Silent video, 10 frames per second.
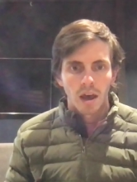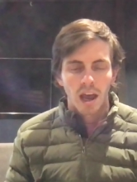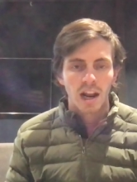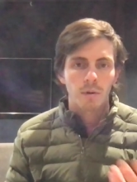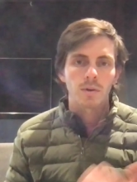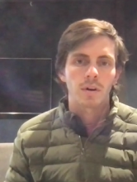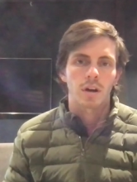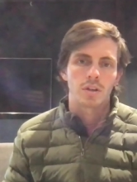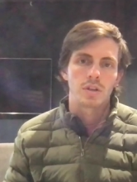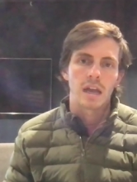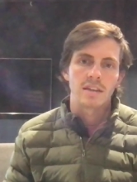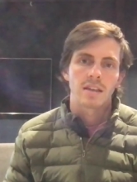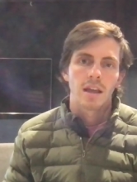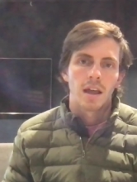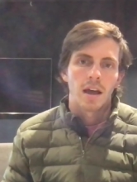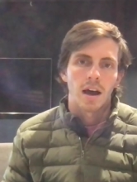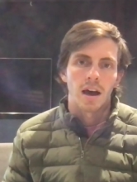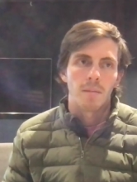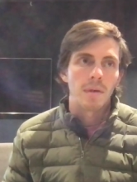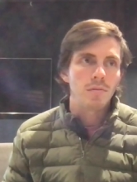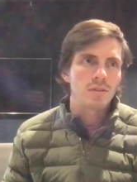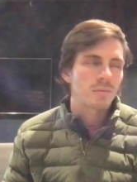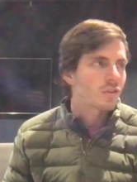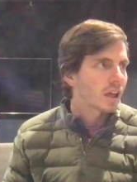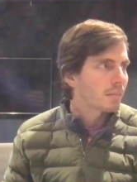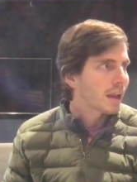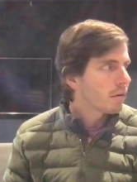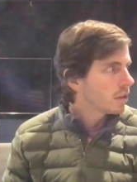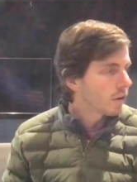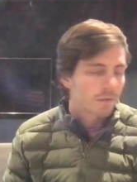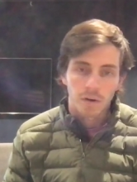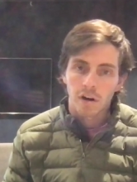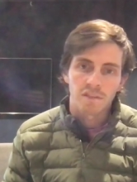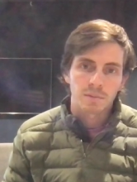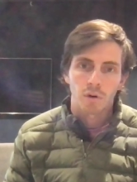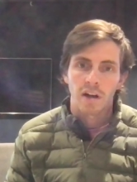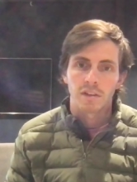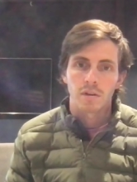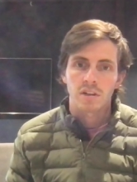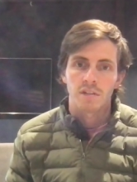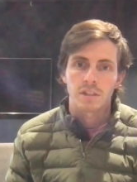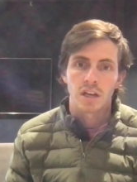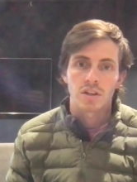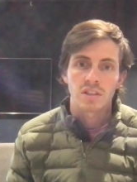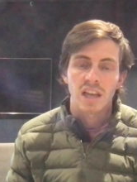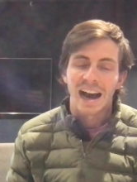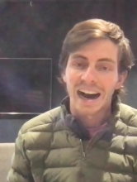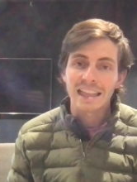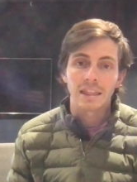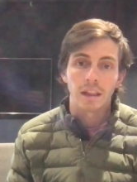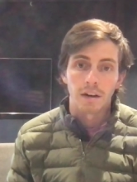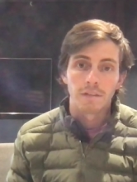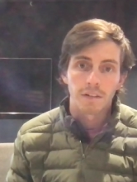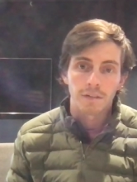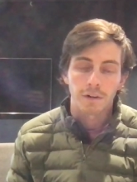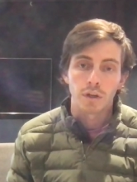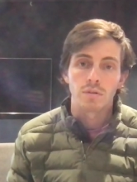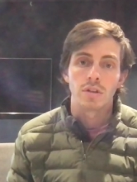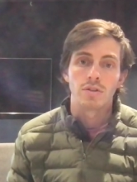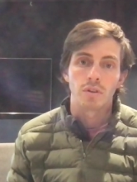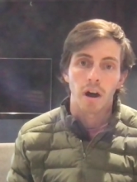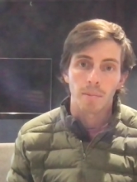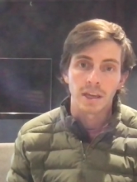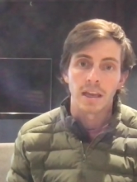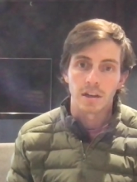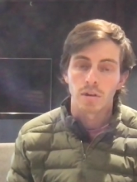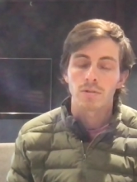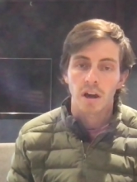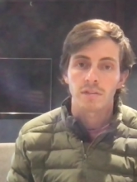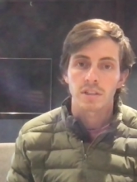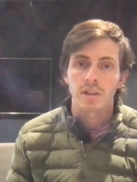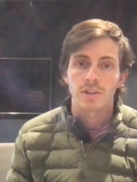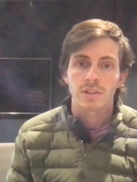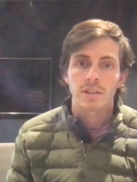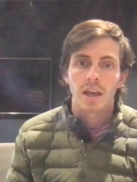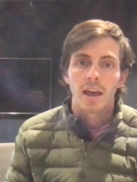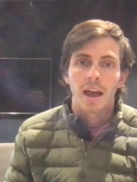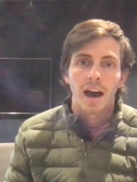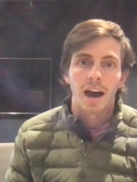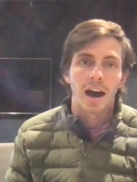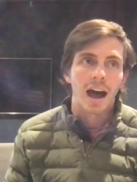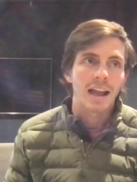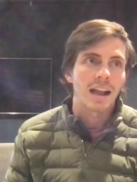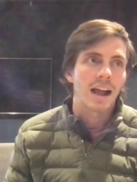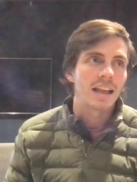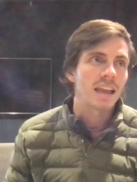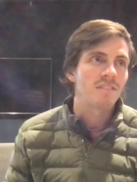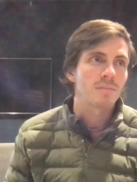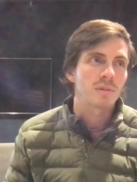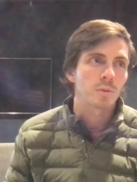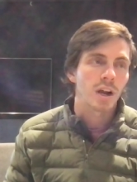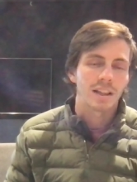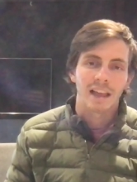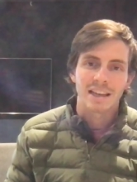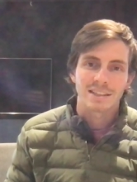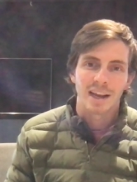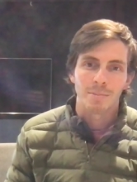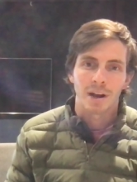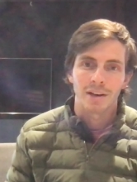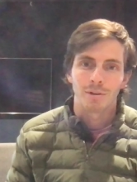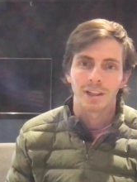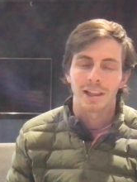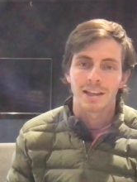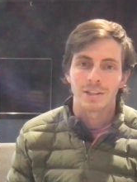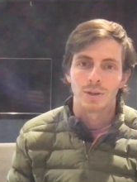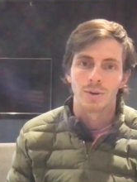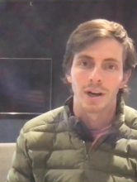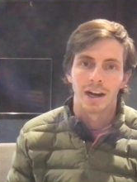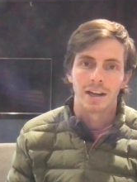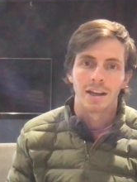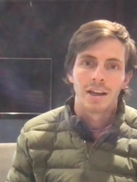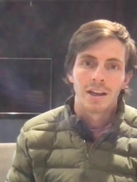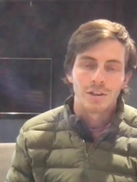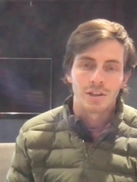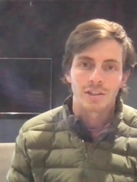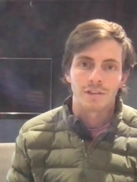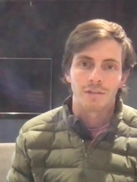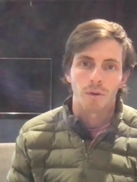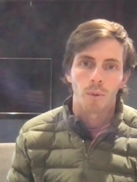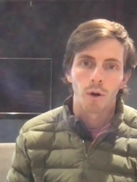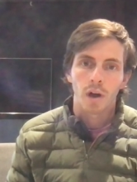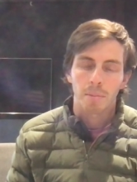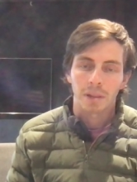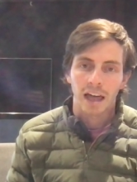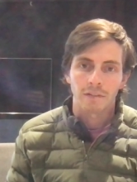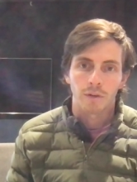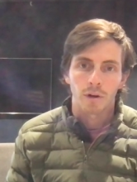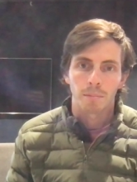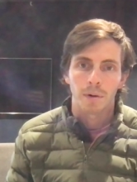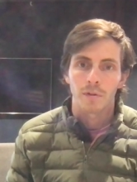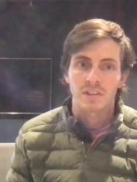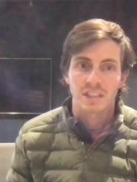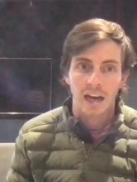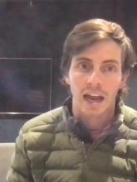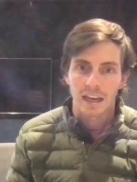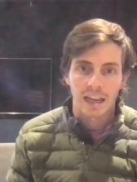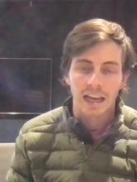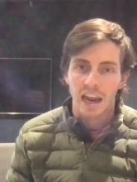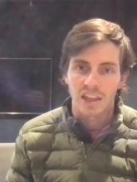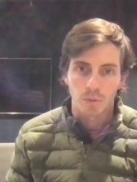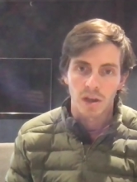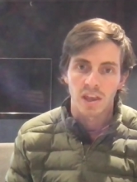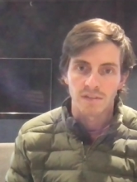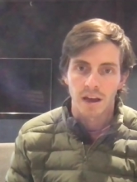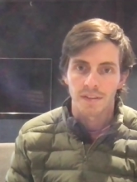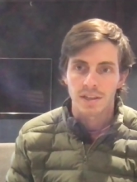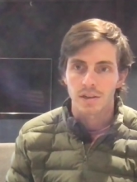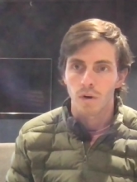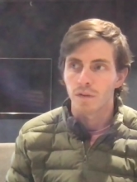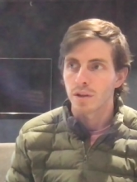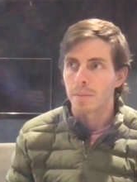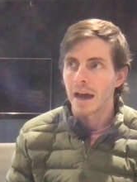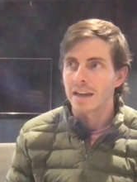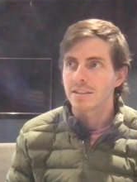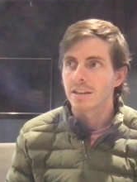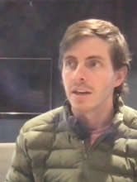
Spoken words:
And I want to encourage you guys. Maybe some of you are like, man, I really don't feel comfortable having those conversations. I'd love for you to draw me into those conversations. I gave them some credit last night, but I'd really like to just real quick platform both Scott and Nick and the way they've done this over the past